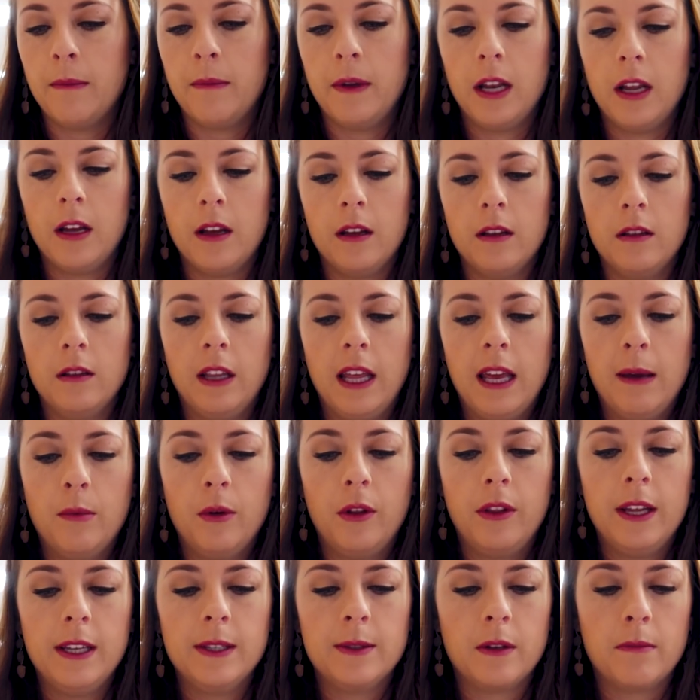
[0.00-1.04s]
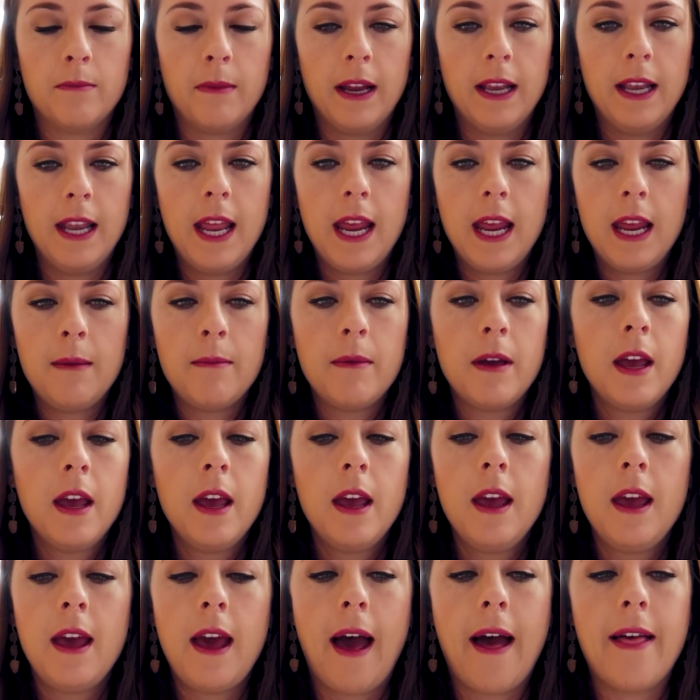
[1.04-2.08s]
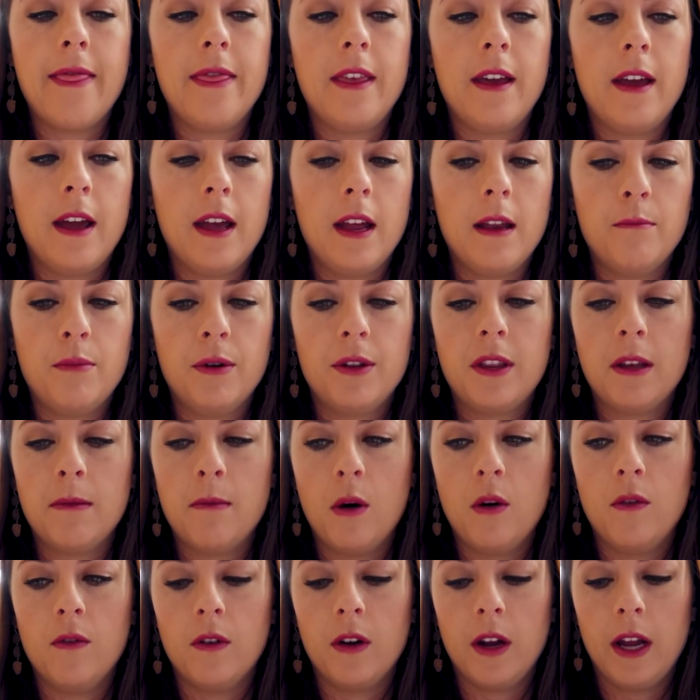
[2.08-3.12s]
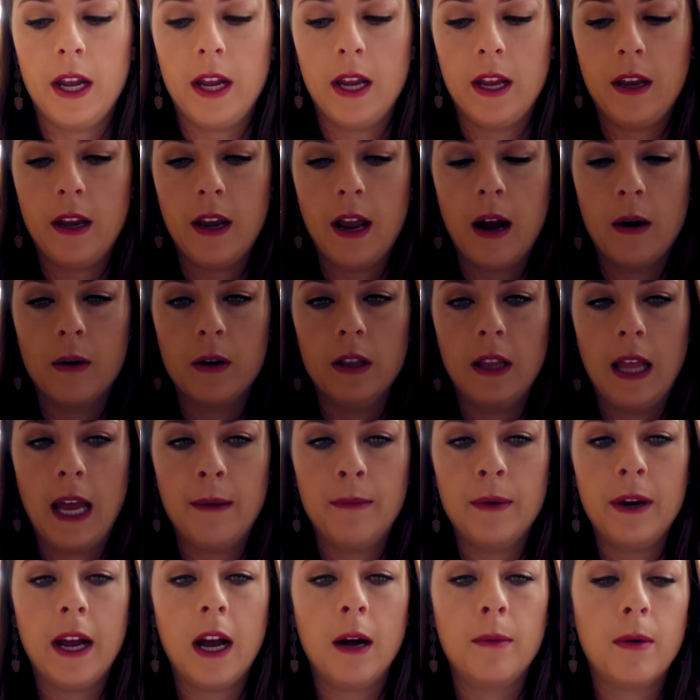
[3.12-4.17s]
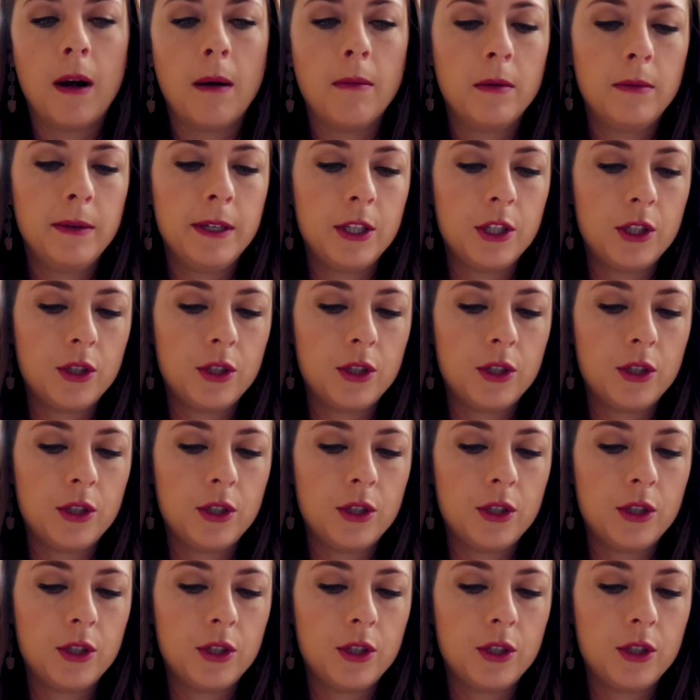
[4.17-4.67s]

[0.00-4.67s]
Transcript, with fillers: I'm gonna label these with my name and then put them over in our library. I'll probably